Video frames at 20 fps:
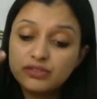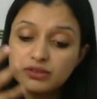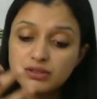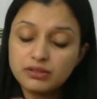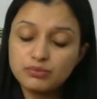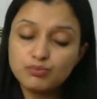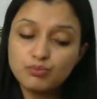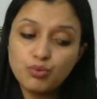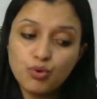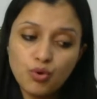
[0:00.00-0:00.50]

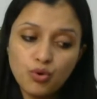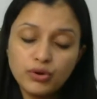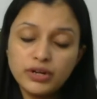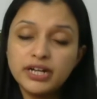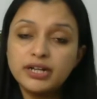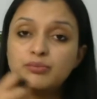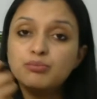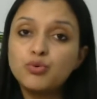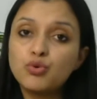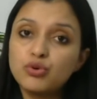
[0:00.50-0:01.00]
more
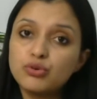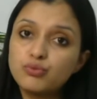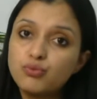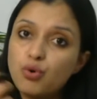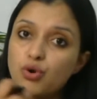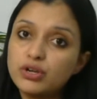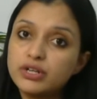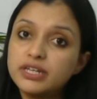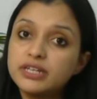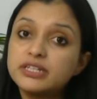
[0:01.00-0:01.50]
and more
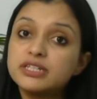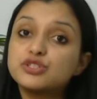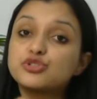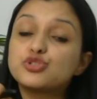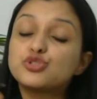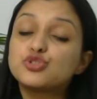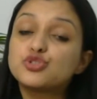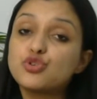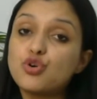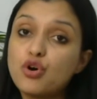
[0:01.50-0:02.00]
water is
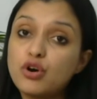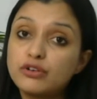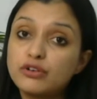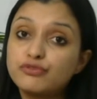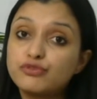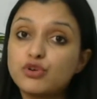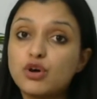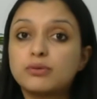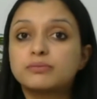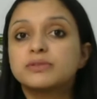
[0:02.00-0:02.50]
drawn
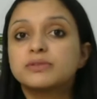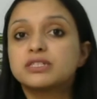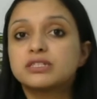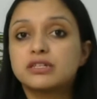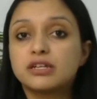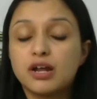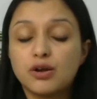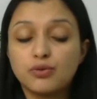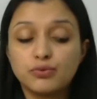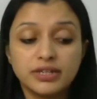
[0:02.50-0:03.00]
from the
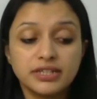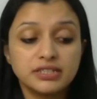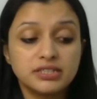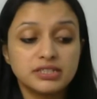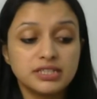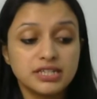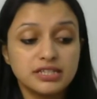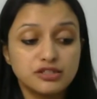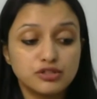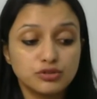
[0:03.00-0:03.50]
surrounding
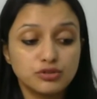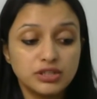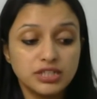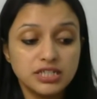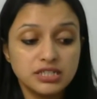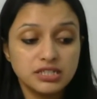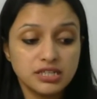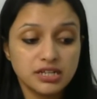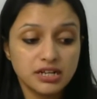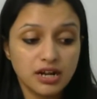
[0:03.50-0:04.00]
cells. So
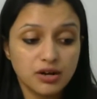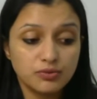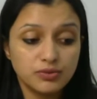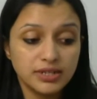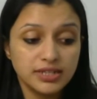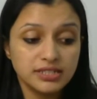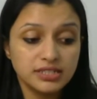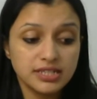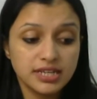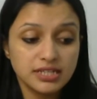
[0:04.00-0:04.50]
these
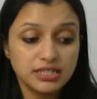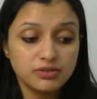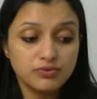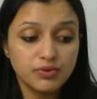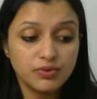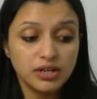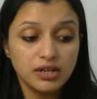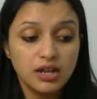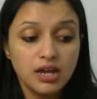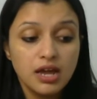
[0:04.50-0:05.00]
surrounding cells
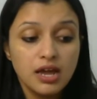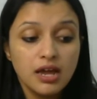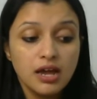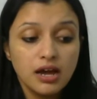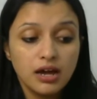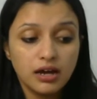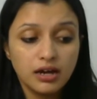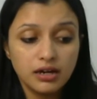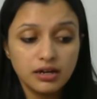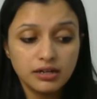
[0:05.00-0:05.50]
will
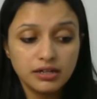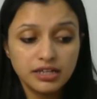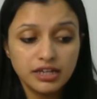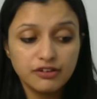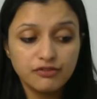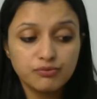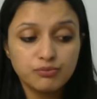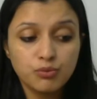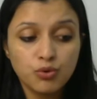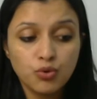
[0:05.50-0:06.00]

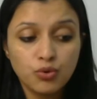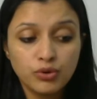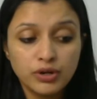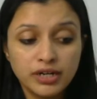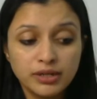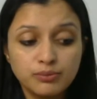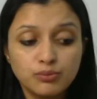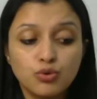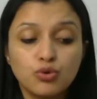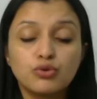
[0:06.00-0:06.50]
give more
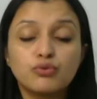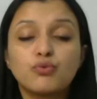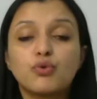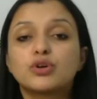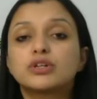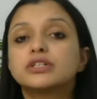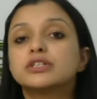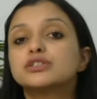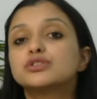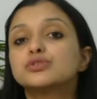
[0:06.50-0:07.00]
and more
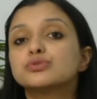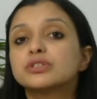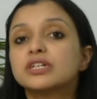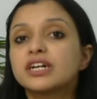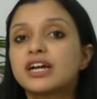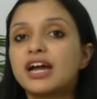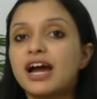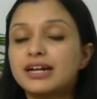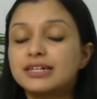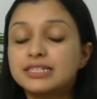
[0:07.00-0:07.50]
water to the
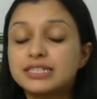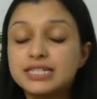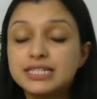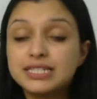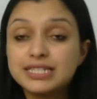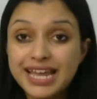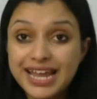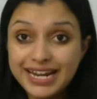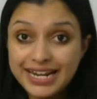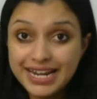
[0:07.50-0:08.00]
guard
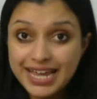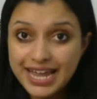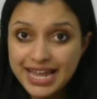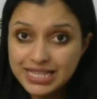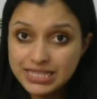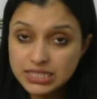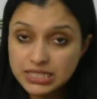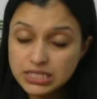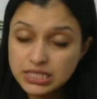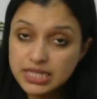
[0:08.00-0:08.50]
cells, and
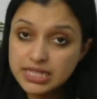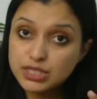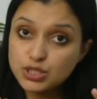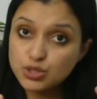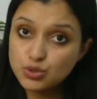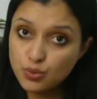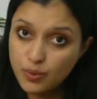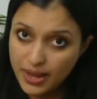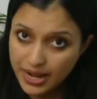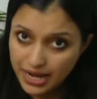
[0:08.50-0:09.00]
hence they
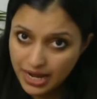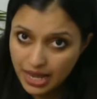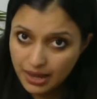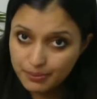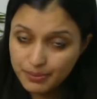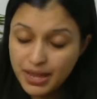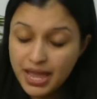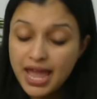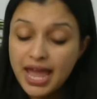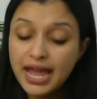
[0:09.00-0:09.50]
swell
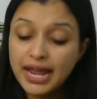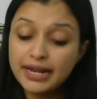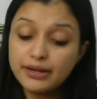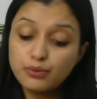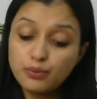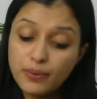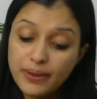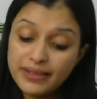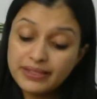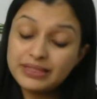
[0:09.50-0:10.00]
up,
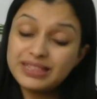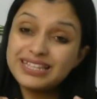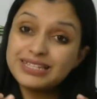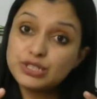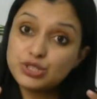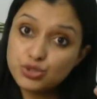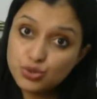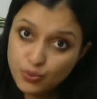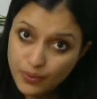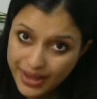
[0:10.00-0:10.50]
and when they
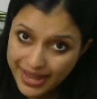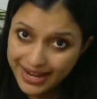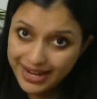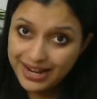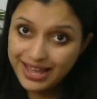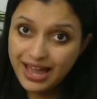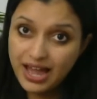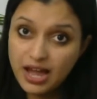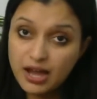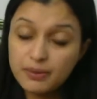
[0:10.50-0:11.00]

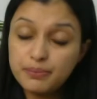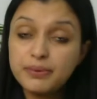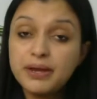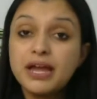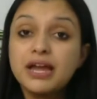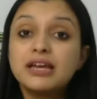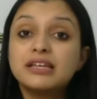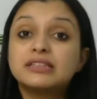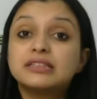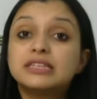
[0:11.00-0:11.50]
swell up,
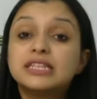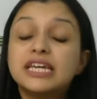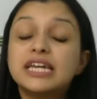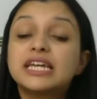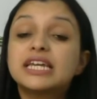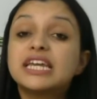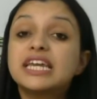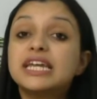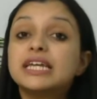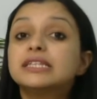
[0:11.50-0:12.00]

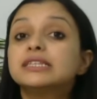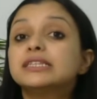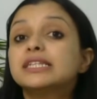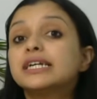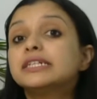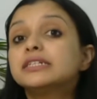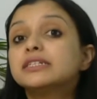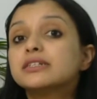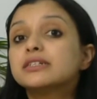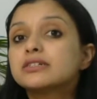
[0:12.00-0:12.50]
they gain
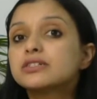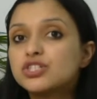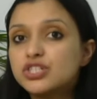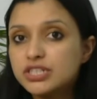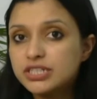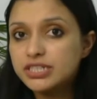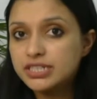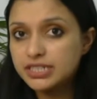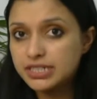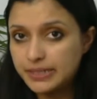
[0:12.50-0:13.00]
that
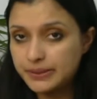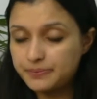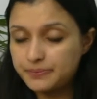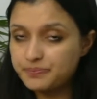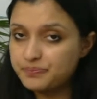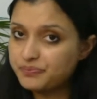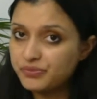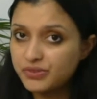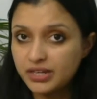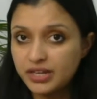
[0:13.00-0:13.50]
turgidity,
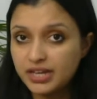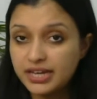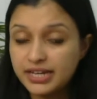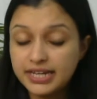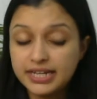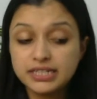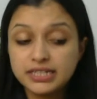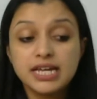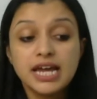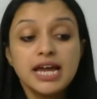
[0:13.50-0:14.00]

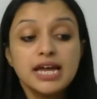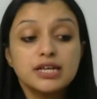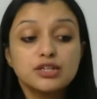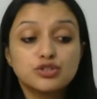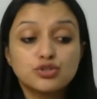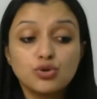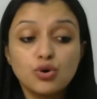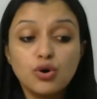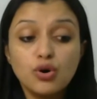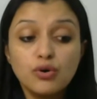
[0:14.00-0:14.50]
correct?
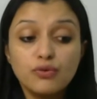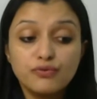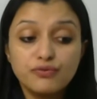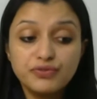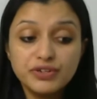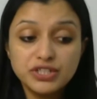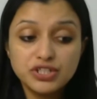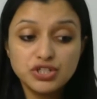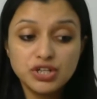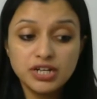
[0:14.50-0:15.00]
So
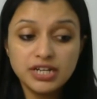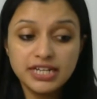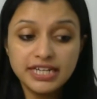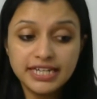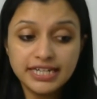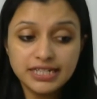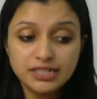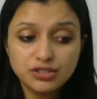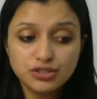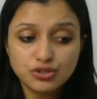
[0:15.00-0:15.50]
which
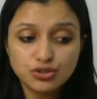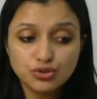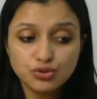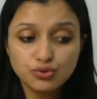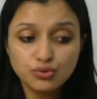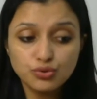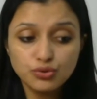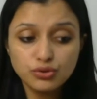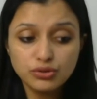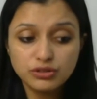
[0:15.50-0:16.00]
leads
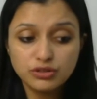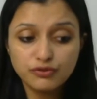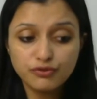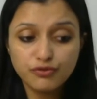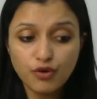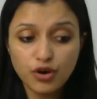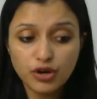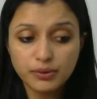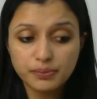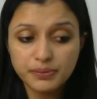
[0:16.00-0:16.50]
to the
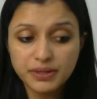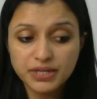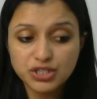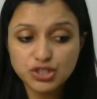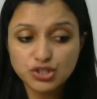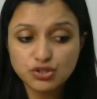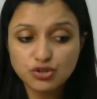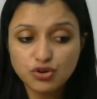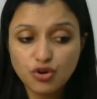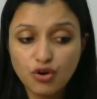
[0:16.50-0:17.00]

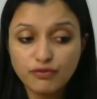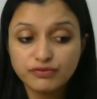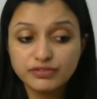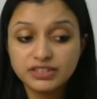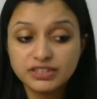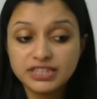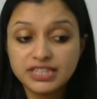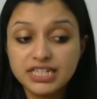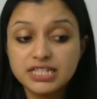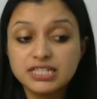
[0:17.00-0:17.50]
formation
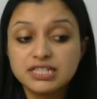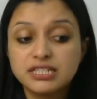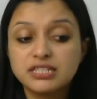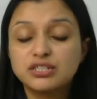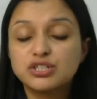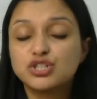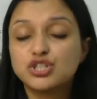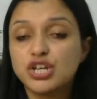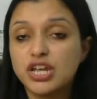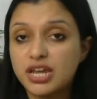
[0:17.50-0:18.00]
of this
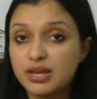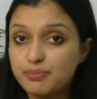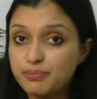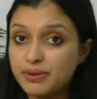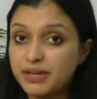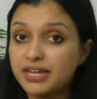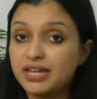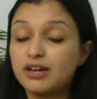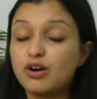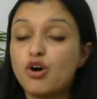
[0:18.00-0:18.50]
shape
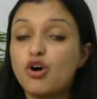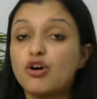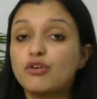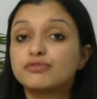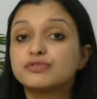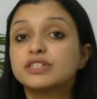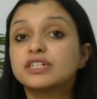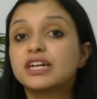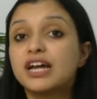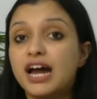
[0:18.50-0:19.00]

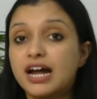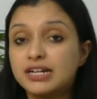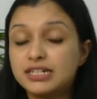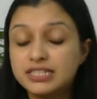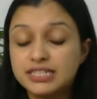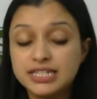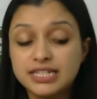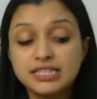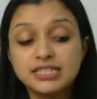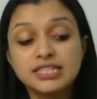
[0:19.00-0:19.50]
of the guard
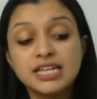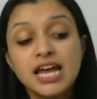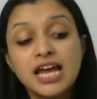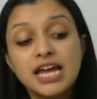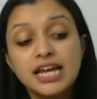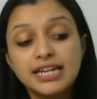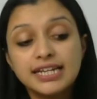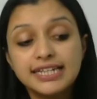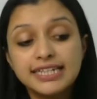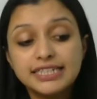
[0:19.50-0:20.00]
cells,
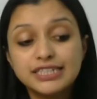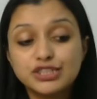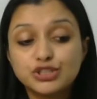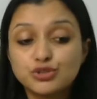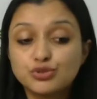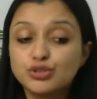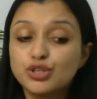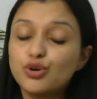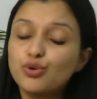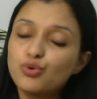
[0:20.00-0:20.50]
leads
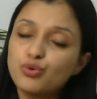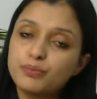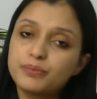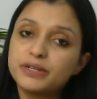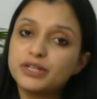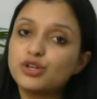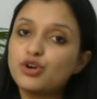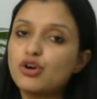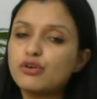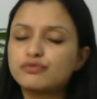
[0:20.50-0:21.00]
to the
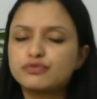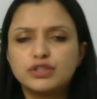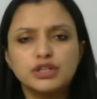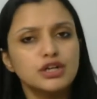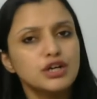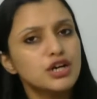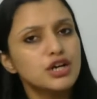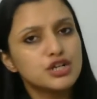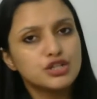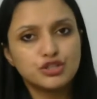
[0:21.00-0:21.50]
opening of the
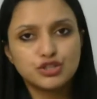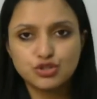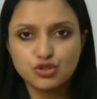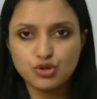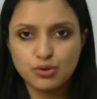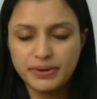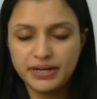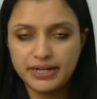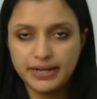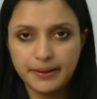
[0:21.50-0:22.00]

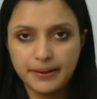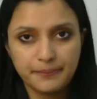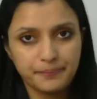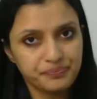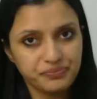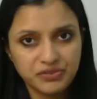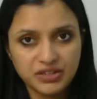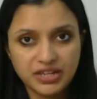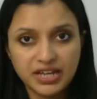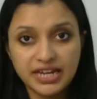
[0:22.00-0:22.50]
stomata,
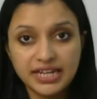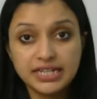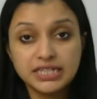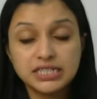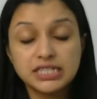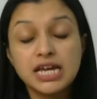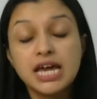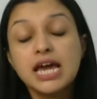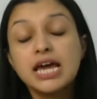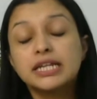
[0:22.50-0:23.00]

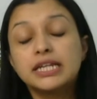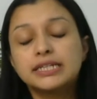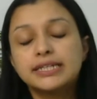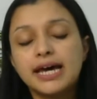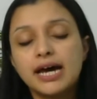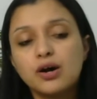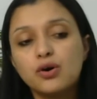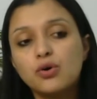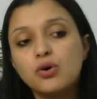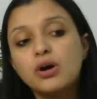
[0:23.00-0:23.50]
correct?
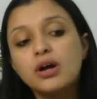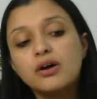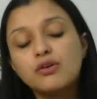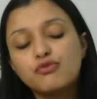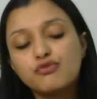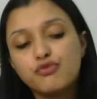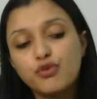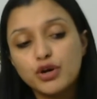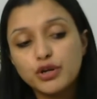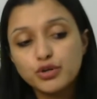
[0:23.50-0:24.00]
Now
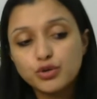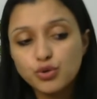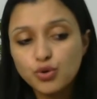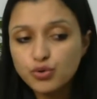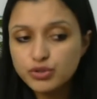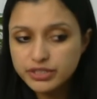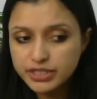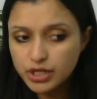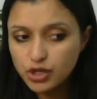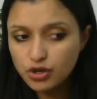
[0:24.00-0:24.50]
for
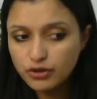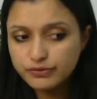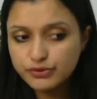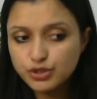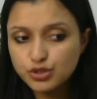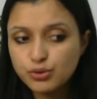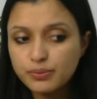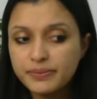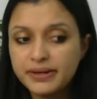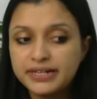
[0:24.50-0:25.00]
closing of
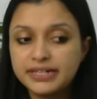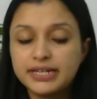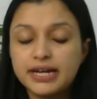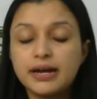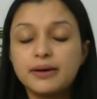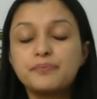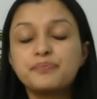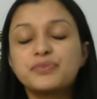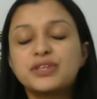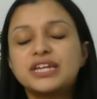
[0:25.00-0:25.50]

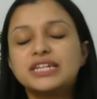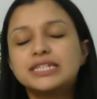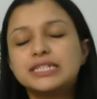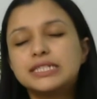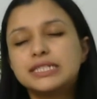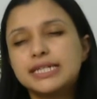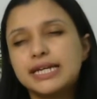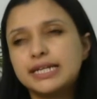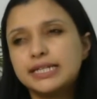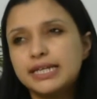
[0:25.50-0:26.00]
stomata, it
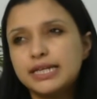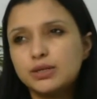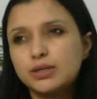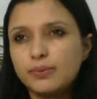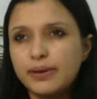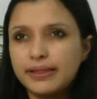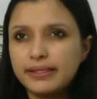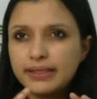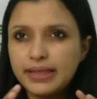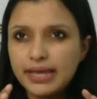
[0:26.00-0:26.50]
is said that
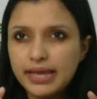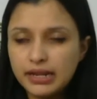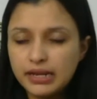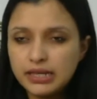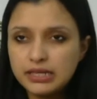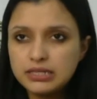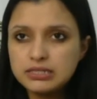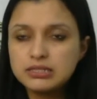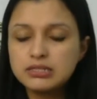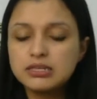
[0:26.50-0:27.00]
when there
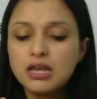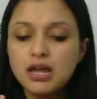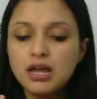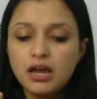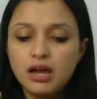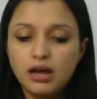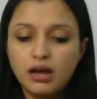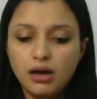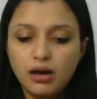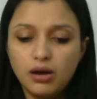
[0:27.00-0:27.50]
is
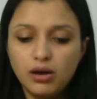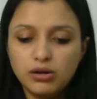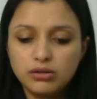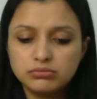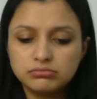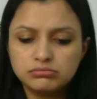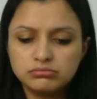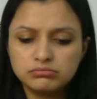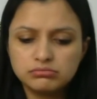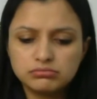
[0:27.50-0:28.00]

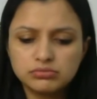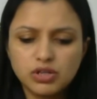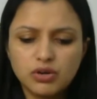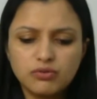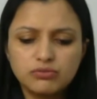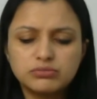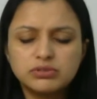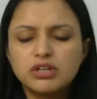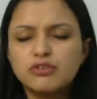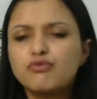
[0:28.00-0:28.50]

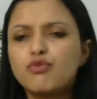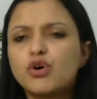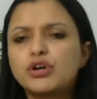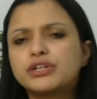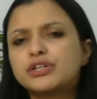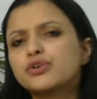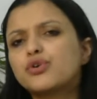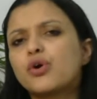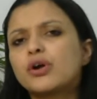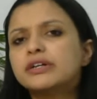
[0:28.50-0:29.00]
the
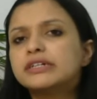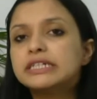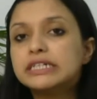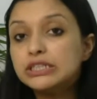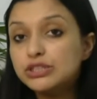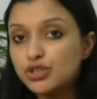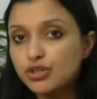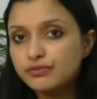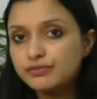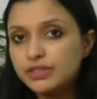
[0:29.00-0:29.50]
water
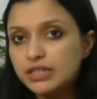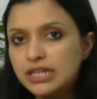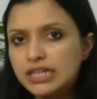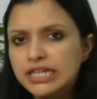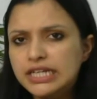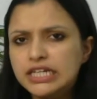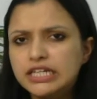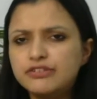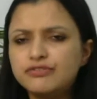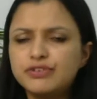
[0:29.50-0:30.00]
content of the
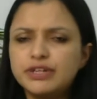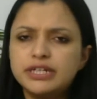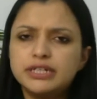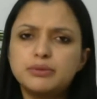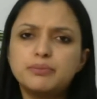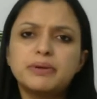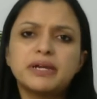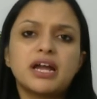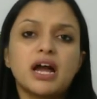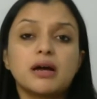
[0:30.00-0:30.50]
leaf,
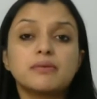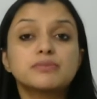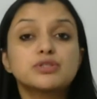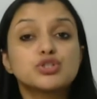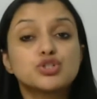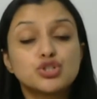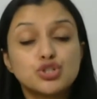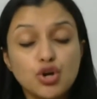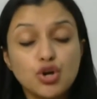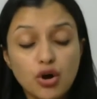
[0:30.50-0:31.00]
it
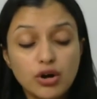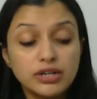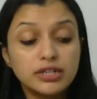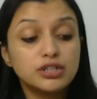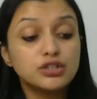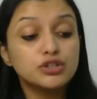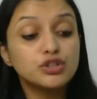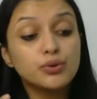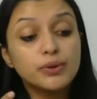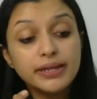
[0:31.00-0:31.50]
becomes short.
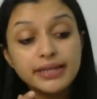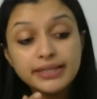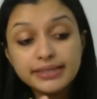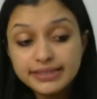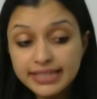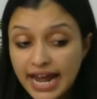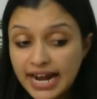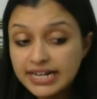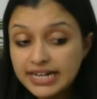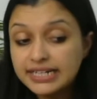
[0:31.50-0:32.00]
During
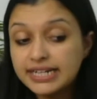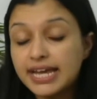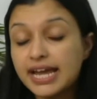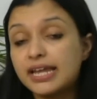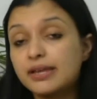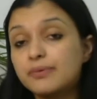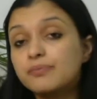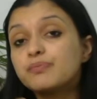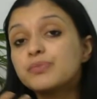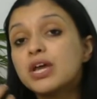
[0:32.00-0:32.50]
that
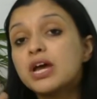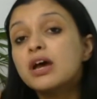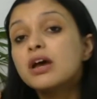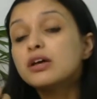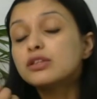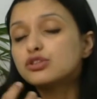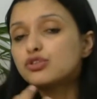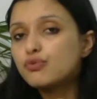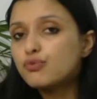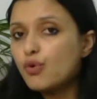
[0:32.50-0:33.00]
time,
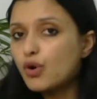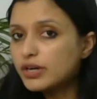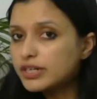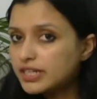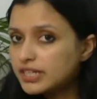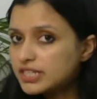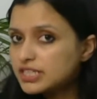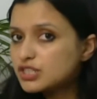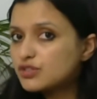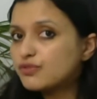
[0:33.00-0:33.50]
the water
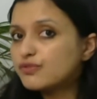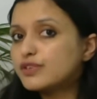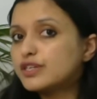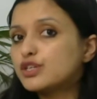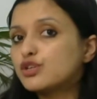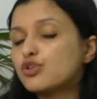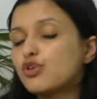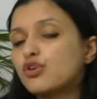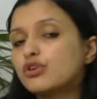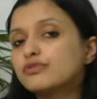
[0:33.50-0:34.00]
is
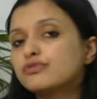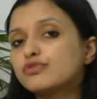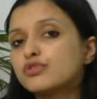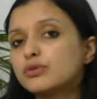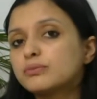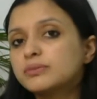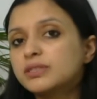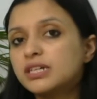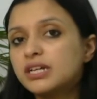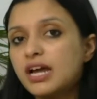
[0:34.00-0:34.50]
withdrawn
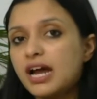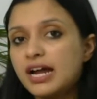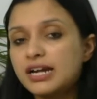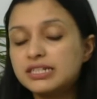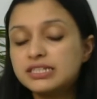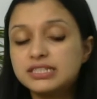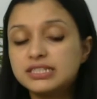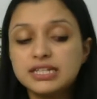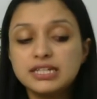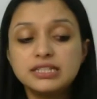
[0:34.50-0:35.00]
from the guard
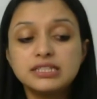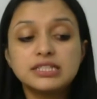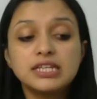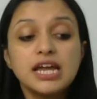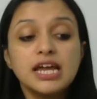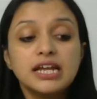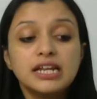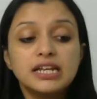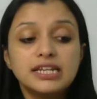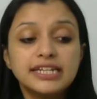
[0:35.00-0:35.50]
cells,
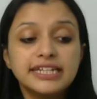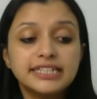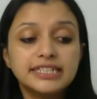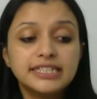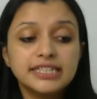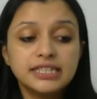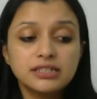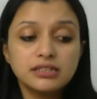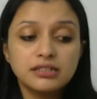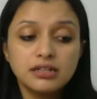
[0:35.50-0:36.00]

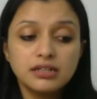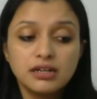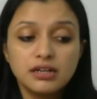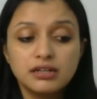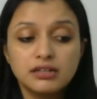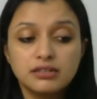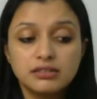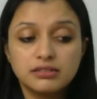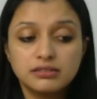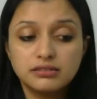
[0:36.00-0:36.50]
leading
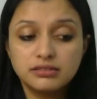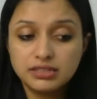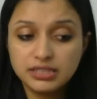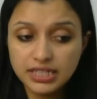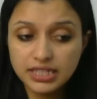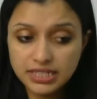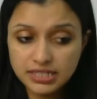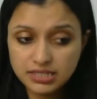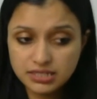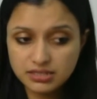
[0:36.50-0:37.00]

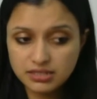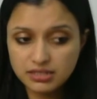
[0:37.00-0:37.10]
these